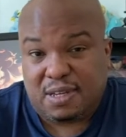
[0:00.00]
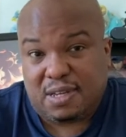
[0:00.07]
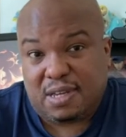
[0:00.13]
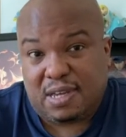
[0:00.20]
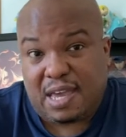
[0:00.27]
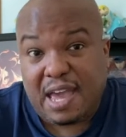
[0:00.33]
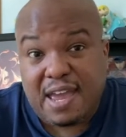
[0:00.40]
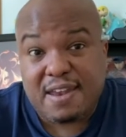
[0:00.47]

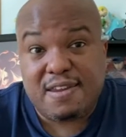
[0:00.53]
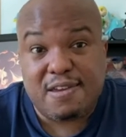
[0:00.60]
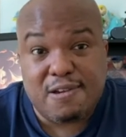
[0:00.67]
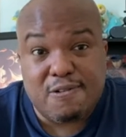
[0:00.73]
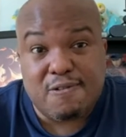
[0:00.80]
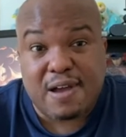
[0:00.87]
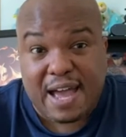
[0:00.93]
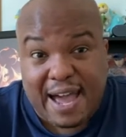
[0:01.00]
can
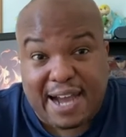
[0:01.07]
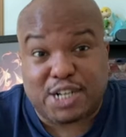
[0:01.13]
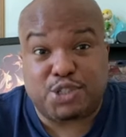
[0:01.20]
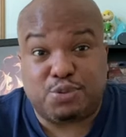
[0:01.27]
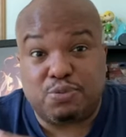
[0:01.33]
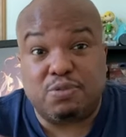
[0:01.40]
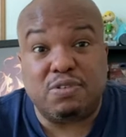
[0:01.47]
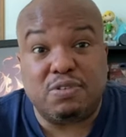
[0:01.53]
you
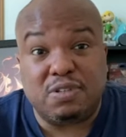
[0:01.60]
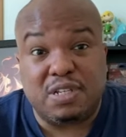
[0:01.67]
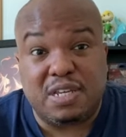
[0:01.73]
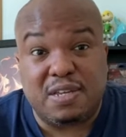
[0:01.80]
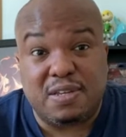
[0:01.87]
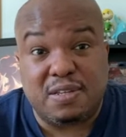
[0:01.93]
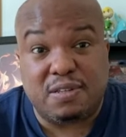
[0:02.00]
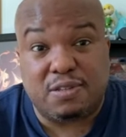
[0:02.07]

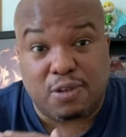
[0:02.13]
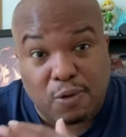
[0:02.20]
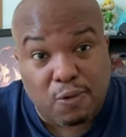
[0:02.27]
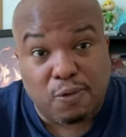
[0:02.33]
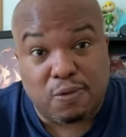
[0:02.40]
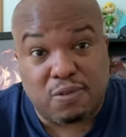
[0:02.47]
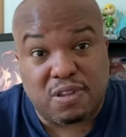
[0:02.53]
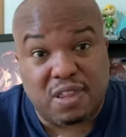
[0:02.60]
actually
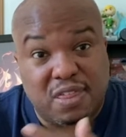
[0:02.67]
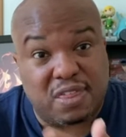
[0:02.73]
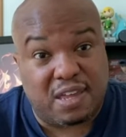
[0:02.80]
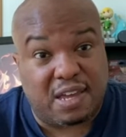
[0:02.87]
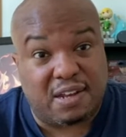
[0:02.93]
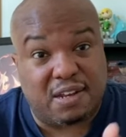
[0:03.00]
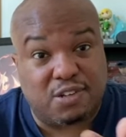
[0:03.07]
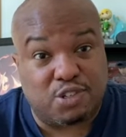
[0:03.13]
do the
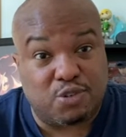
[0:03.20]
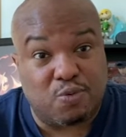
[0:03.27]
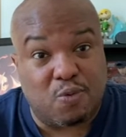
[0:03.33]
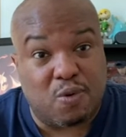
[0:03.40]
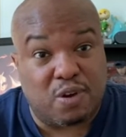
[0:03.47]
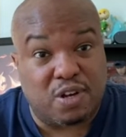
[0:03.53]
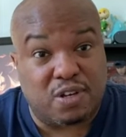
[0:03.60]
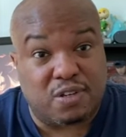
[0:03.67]
thing that you
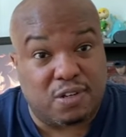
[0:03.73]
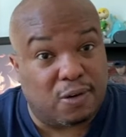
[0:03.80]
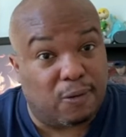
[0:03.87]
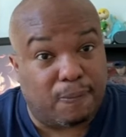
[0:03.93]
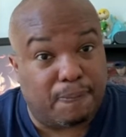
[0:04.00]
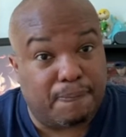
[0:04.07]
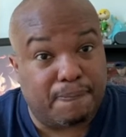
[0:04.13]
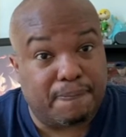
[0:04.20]
want to do?
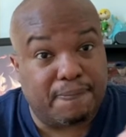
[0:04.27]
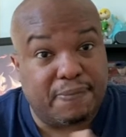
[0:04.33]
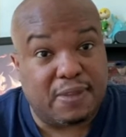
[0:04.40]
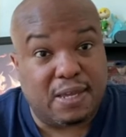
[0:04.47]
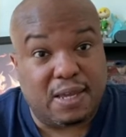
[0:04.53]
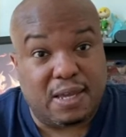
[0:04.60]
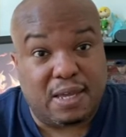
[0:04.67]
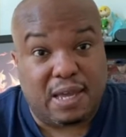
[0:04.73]

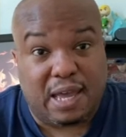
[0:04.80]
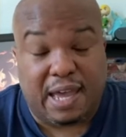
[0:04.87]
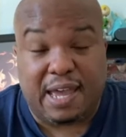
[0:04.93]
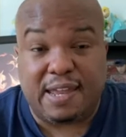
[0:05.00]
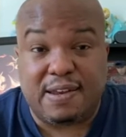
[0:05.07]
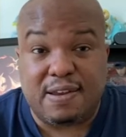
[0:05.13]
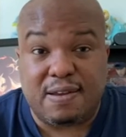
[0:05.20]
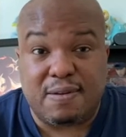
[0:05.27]

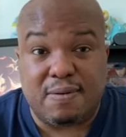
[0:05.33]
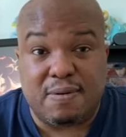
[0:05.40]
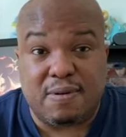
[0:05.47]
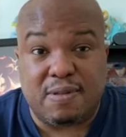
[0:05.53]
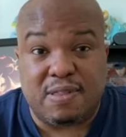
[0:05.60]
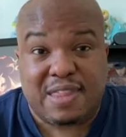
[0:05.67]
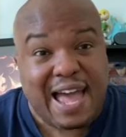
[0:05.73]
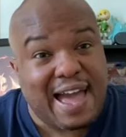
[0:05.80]
And
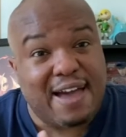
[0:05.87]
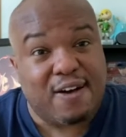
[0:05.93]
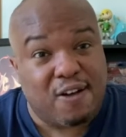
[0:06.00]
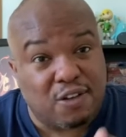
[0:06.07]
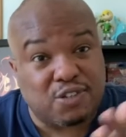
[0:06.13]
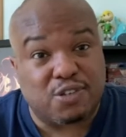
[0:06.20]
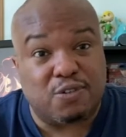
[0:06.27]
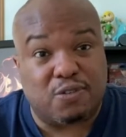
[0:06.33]
that
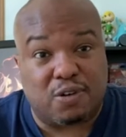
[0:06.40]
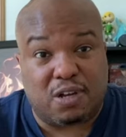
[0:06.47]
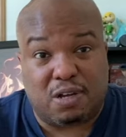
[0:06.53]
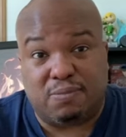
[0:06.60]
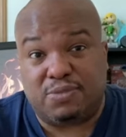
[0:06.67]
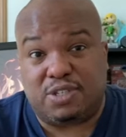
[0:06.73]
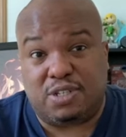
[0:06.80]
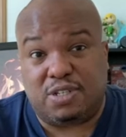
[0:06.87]
also
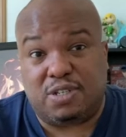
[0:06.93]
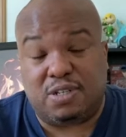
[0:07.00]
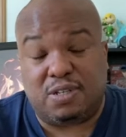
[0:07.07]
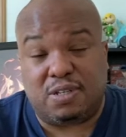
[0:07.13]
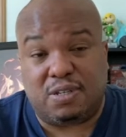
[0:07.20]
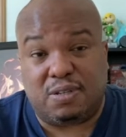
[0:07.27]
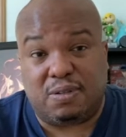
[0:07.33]
comes into